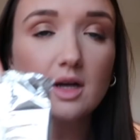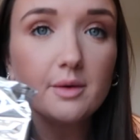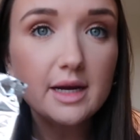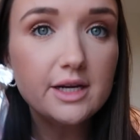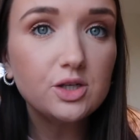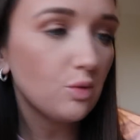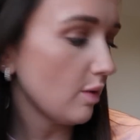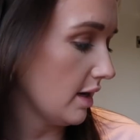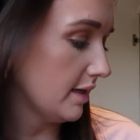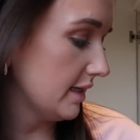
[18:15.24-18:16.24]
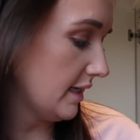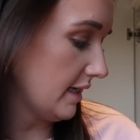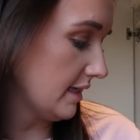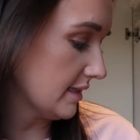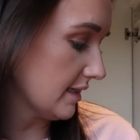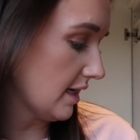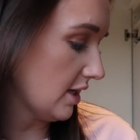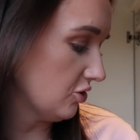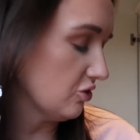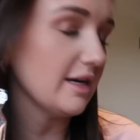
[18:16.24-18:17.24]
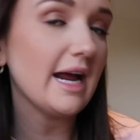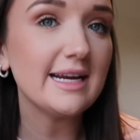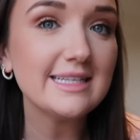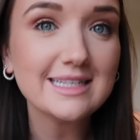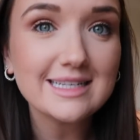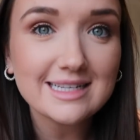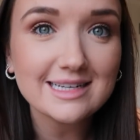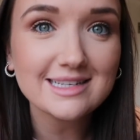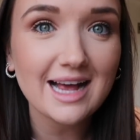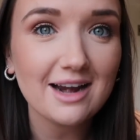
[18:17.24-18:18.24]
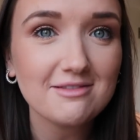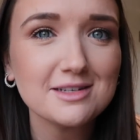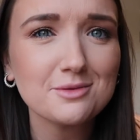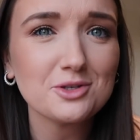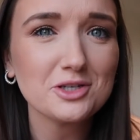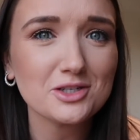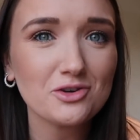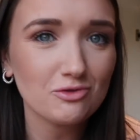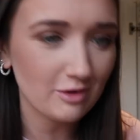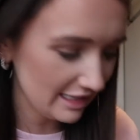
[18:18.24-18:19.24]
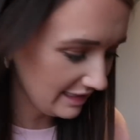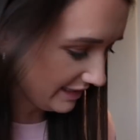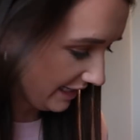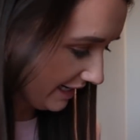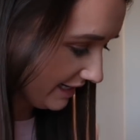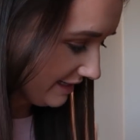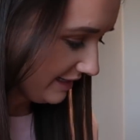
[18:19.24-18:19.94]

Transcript: so each one is 186 calories, which is crazy.